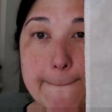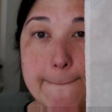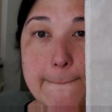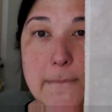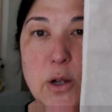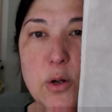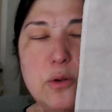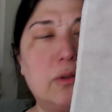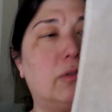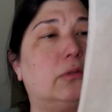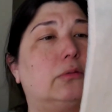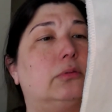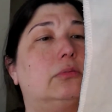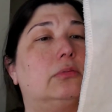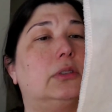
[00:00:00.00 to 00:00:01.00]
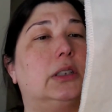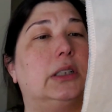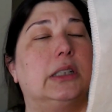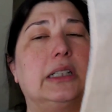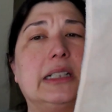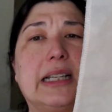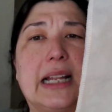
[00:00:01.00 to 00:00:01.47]
Oh,
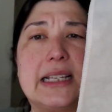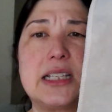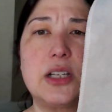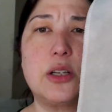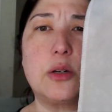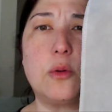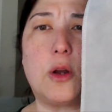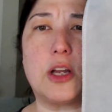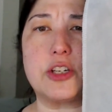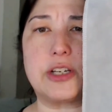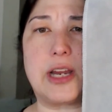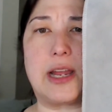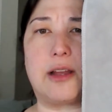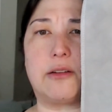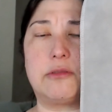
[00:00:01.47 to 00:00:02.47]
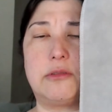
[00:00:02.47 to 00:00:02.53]
that's a little washed out.